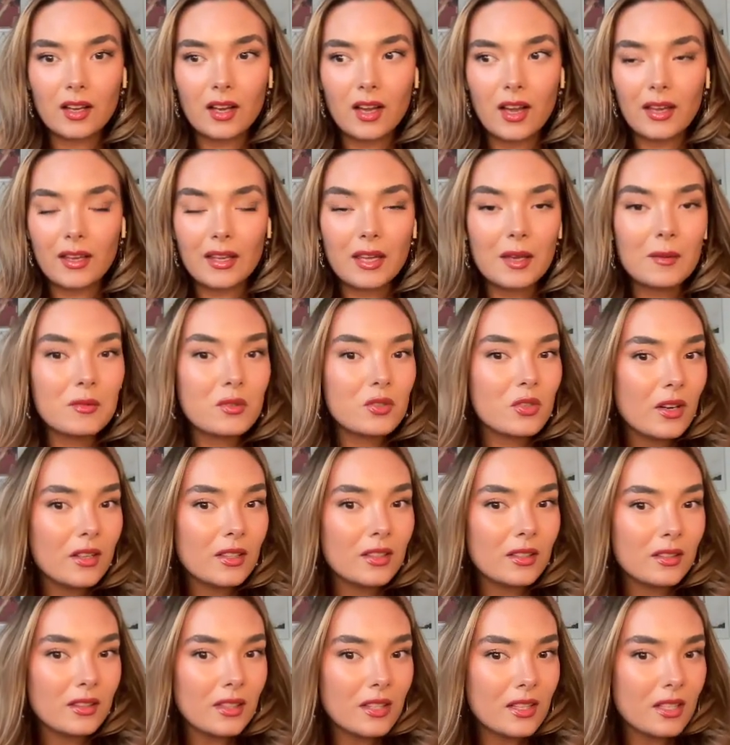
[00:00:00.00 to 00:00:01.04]
I kept trying
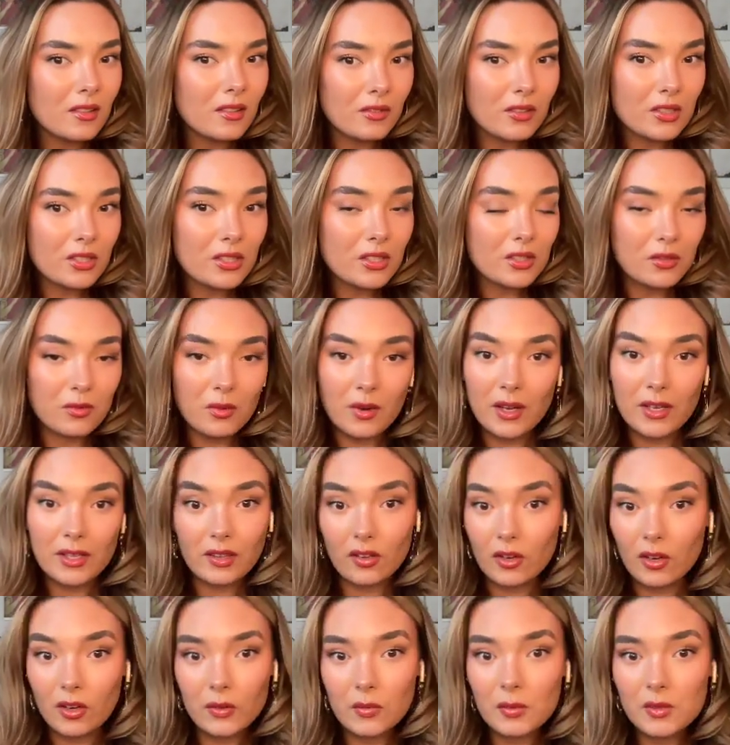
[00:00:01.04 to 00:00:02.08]
to think of reasons why I thought I